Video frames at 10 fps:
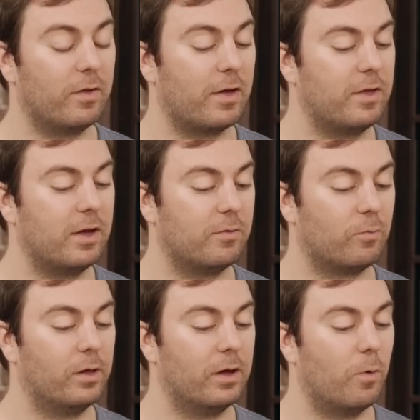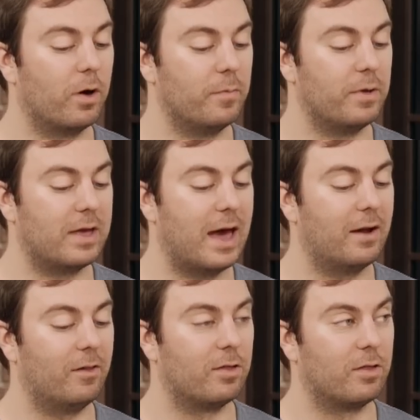I think one of the big
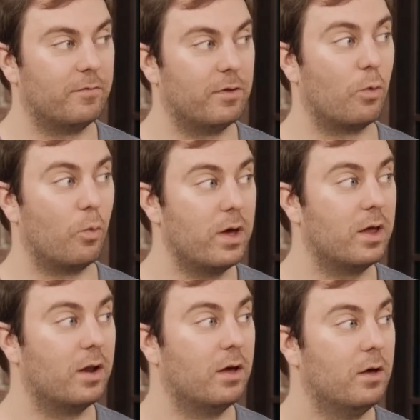catalysts of their win